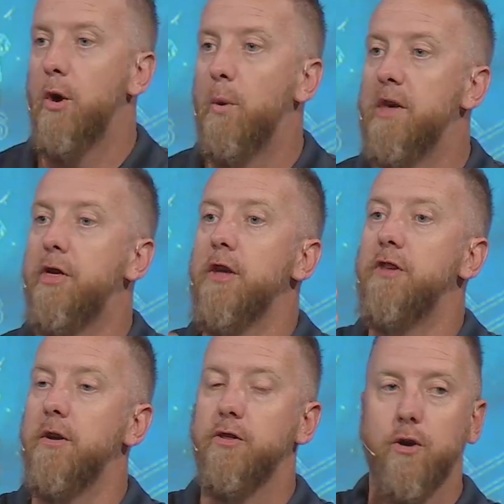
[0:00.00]
with
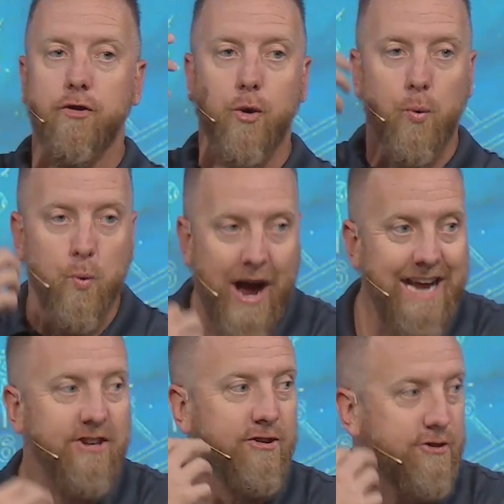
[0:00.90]
the
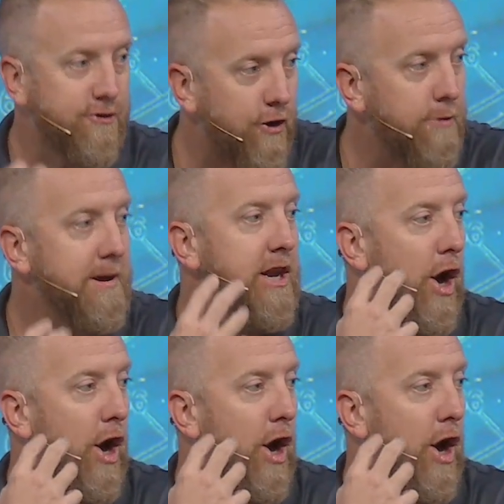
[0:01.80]
right discernment,